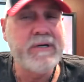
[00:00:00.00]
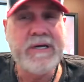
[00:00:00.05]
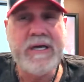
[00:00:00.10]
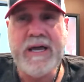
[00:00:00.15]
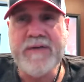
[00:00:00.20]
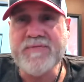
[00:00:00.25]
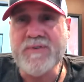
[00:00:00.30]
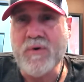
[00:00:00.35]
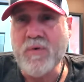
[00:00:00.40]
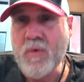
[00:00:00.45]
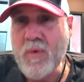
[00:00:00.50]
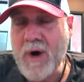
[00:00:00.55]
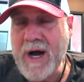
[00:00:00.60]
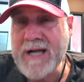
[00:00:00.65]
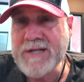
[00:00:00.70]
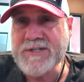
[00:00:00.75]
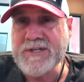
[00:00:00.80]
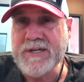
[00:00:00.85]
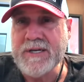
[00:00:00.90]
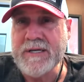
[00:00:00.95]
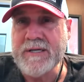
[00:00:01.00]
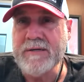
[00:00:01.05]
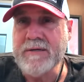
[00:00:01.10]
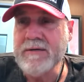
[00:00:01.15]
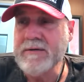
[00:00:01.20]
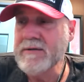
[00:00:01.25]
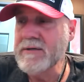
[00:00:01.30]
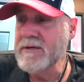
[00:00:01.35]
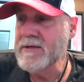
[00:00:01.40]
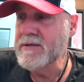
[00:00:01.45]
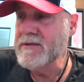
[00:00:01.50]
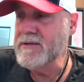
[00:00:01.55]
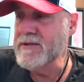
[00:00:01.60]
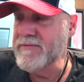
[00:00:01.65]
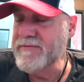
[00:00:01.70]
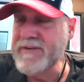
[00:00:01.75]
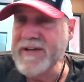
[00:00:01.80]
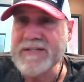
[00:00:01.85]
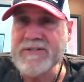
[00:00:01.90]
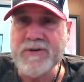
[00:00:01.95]
After watching the
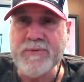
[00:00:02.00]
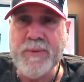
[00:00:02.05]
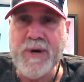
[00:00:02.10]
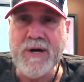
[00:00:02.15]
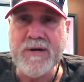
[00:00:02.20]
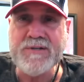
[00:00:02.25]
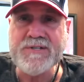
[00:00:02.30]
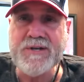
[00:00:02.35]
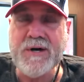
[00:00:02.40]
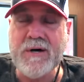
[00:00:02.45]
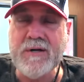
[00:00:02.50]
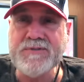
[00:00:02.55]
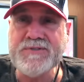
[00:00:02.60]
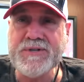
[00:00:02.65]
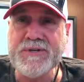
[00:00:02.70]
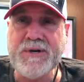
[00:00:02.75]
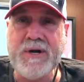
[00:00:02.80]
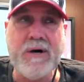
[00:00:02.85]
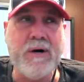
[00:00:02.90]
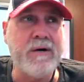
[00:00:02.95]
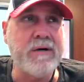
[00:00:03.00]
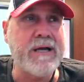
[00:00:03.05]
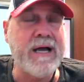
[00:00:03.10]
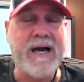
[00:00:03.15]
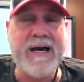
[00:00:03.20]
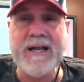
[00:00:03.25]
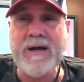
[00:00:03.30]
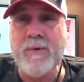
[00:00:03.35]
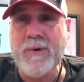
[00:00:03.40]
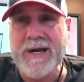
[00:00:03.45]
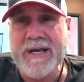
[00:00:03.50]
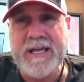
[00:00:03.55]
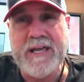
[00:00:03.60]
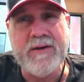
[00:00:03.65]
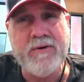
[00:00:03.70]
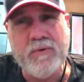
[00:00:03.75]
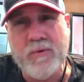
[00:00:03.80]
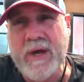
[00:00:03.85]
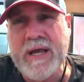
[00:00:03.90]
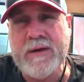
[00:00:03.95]
Victor Marx altar call, God, I want to
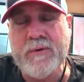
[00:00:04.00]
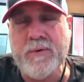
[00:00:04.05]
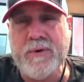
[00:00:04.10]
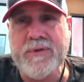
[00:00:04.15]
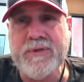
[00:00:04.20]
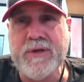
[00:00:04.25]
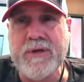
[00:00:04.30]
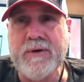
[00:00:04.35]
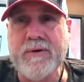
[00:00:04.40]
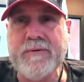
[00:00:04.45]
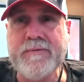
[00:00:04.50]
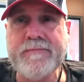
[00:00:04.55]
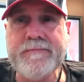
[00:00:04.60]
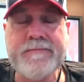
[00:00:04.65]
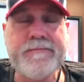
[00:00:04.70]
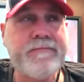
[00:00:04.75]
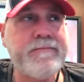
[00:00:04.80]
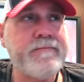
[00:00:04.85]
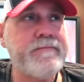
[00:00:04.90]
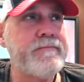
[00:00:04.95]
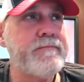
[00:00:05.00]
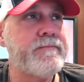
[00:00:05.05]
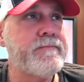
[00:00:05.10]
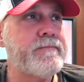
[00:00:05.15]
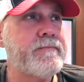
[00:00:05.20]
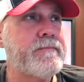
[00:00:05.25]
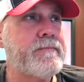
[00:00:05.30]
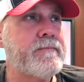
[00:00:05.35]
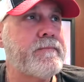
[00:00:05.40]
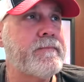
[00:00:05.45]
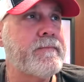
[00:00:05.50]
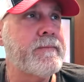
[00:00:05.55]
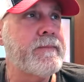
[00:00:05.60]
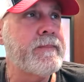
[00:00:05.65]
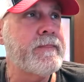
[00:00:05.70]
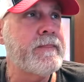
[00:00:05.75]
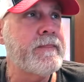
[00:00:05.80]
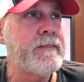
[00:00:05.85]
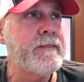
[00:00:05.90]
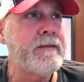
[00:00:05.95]
get right with you.
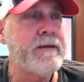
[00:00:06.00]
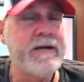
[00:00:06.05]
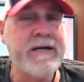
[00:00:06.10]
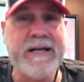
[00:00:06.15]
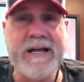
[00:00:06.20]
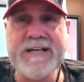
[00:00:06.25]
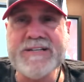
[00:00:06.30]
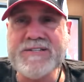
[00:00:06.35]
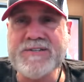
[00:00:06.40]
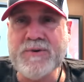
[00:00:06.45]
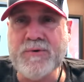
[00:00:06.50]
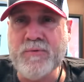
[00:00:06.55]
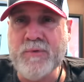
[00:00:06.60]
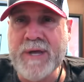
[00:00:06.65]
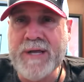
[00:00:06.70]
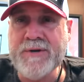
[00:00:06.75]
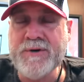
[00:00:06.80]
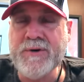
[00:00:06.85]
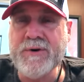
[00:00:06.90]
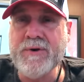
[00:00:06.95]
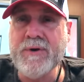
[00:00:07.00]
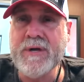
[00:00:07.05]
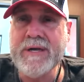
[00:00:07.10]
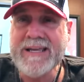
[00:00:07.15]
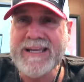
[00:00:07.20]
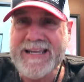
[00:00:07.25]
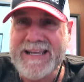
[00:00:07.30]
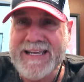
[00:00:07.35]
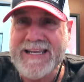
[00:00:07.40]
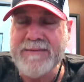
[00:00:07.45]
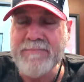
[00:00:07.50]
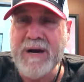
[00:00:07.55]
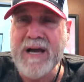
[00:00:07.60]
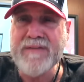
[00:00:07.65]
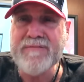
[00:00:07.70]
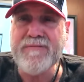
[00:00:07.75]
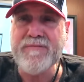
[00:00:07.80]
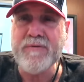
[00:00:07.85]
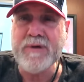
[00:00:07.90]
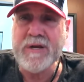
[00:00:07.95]
And I surrender in my
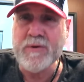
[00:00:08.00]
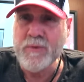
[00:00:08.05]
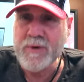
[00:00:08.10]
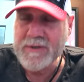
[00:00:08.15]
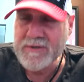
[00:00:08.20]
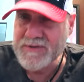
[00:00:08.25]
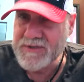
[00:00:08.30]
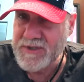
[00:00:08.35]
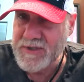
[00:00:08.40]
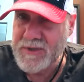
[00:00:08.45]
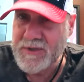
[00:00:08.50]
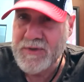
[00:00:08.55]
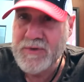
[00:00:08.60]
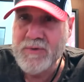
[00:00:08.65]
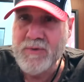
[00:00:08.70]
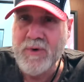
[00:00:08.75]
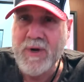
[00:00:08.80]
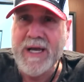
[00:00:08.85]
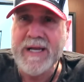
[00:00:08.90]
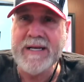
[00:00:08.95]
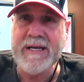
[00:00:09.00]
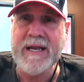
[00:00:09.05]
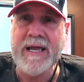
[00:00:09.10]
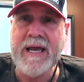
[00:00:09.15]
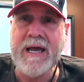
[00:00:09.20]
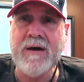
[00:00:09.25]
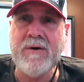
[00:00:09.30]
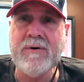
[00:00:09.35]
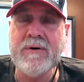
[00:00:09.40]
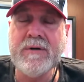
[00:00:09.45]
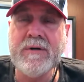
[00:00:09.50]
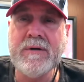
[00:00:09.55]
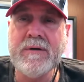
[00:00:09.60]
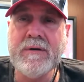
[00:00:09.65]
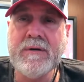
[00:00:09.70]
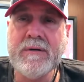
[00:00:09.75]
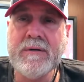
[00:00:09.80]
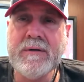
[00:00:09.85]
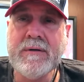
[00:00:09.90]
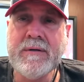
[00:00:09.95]
free will to you right now.
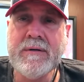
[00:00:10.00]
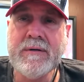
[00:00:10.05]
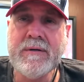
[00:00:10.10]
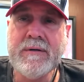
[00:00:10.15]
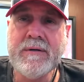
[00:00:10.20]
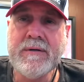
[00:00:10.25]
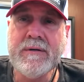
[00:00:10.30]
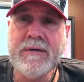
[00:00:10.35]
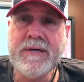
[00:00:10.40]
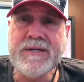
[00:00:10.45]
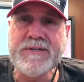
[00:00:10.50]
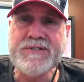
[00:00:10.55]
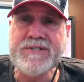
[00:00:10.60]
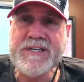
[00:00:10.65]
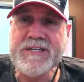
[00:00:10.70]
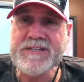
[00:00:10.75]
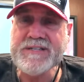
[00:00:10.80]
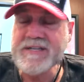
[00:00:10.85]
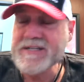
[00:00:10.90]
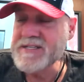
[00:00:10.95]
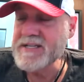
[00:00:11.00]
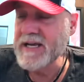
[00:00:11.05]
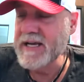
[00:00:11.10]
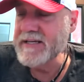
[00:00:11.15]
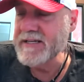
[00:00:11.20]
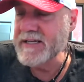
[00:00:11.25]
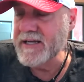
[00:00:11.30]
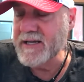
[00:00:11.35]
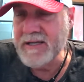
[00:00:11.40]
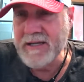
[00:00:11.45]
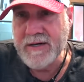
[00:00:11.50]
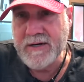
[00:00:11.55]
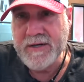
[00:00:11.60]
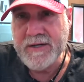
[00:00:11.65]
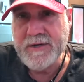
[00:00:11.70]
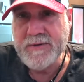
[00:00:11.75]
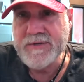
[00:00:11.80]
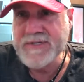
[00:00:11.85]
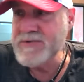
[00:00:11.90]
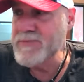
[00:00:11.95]
And Jesus, I declare
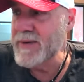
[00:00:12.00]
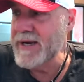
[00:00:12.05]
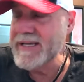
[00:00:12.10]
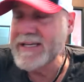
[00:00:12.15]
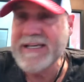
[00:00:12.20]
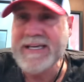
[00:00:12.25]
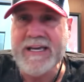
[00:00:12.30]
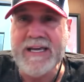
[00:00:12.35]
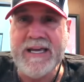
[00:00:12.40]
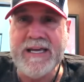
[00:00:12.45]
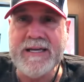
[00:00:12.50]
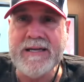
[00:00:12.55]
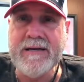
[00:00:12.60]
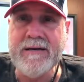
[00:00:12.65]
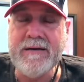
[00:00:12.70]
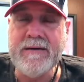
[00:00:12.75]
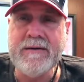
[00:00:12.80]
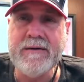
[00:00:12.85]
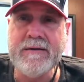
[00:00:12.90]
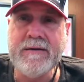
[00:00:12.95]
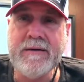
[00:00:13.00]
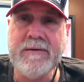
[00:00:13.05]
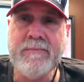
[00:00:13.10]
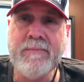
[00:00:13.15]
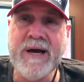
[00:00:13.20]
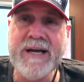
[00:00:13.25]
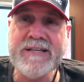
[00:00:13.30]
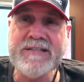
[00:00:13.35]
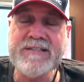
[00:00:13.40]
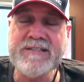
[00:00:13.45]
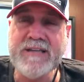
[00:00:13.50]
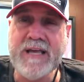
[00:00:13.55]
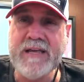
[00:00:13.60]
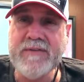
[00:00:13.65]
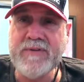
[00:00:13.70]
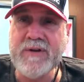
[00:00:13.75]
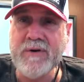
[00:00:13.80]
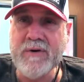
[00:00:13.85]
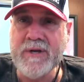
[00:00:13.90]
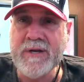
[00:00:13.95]
you as my King, my
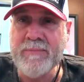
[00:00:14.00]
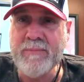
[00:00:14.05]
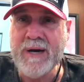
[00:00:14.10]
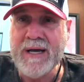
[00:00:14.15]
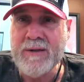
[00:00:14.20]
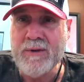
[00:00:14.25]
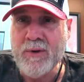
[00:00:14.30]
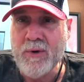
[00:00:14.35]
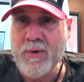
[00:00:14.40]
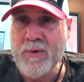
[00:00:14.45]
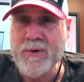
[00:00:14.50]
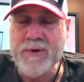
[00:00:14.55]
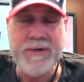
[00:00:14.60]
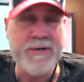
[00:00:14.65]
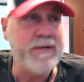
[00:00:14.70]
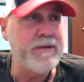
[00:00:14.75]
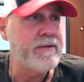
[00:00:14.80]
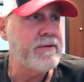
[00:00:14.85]
Savior, and my Lord.